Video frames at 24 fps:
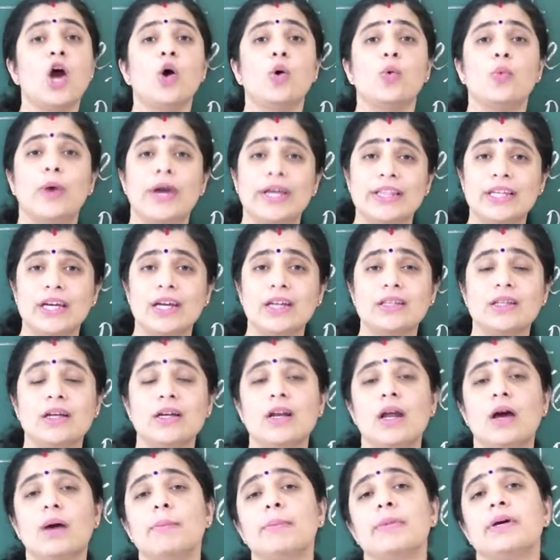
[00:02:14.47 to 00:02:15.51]
whether the
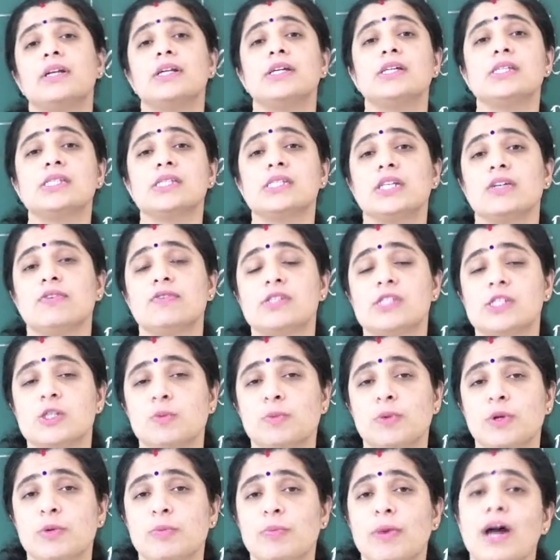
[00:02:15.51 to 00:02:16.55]
number is
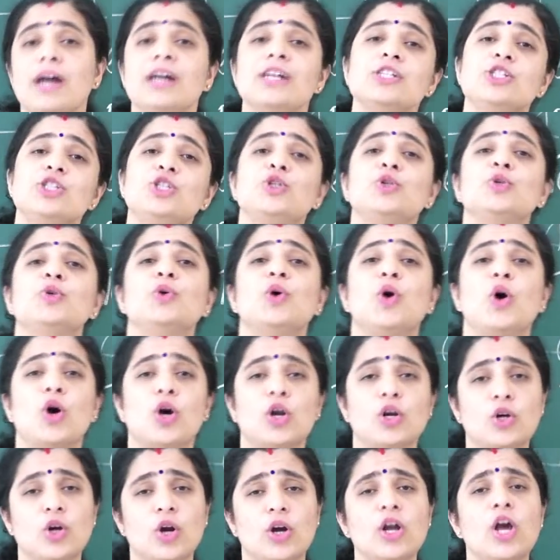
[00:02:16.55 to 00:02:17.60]
divisible by 2 or
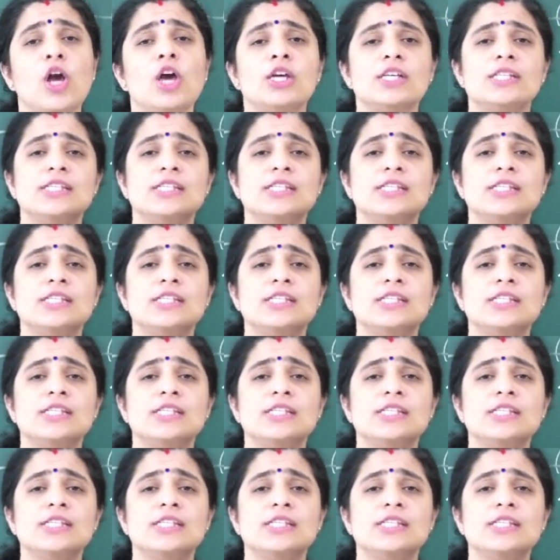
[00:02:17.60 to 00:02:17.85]
not.